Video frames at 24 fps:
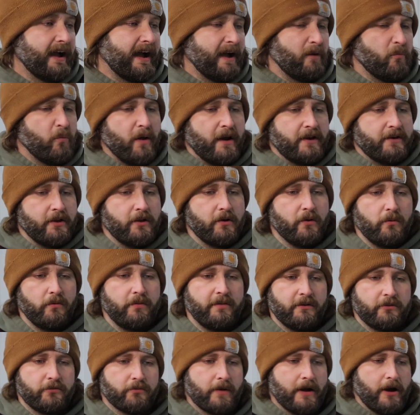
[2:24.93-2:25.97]
I wanted to go
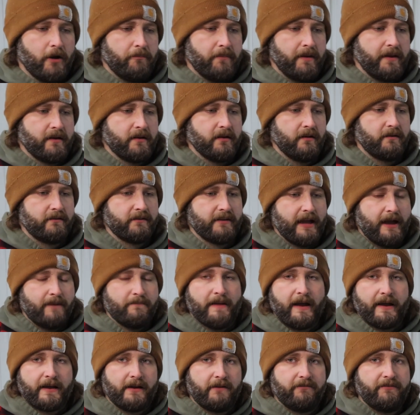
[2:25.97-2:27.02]
this route because I'm
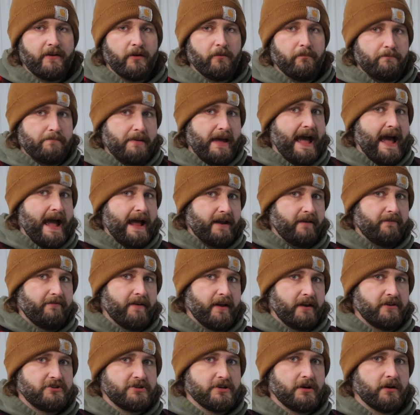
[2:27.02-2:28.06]
not going to feel bad if
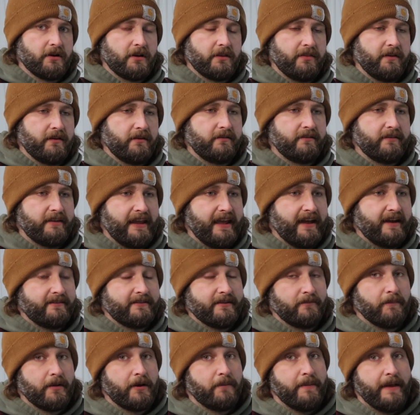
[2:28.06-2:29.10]
I junk this.
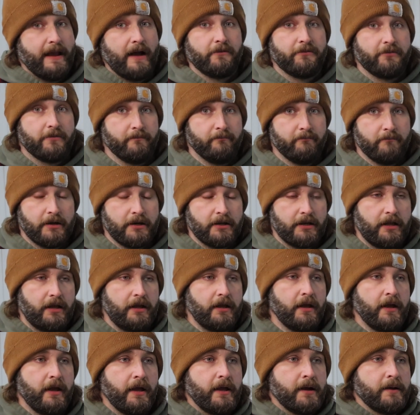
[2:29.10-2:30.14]
Yes, I'm going to be out some
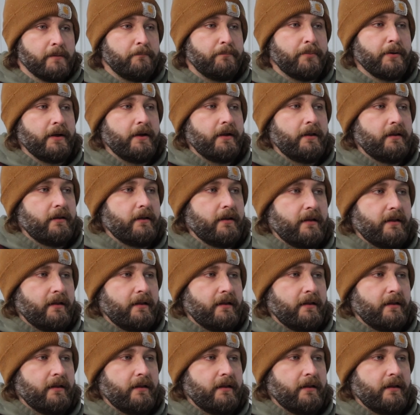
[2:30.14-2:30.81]
money, but